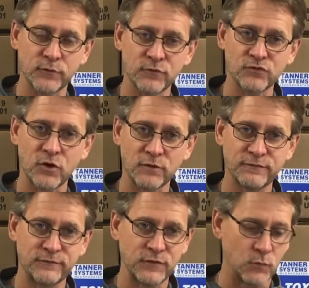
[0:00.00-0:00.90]
There's an
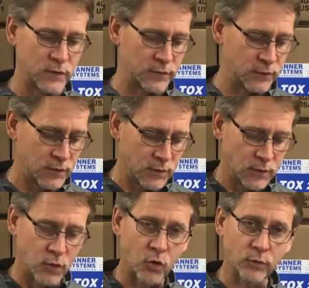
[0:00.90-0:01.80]
R51
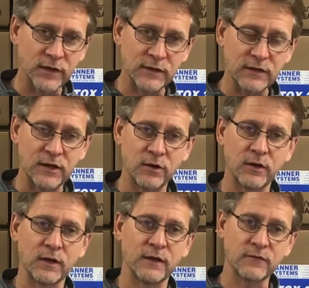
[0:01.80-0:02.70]
O-ring in here,
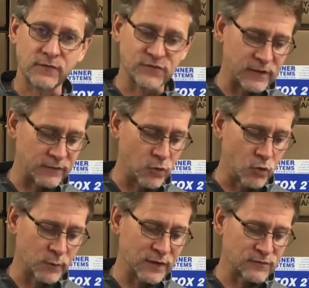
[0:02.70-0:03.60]
and on the other side of the
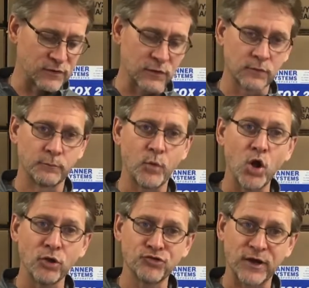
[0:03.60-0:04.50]
O-ring is a little
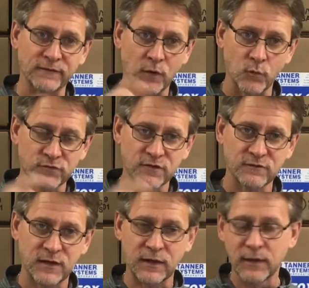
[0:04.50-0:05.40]
ball check that works as
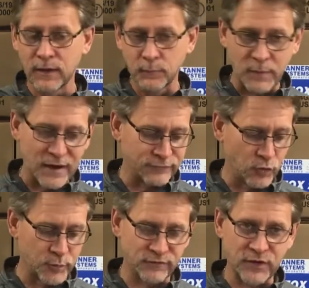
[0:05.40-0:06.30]
a
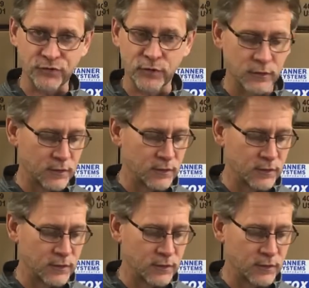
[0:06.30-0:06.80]
backflow preventer.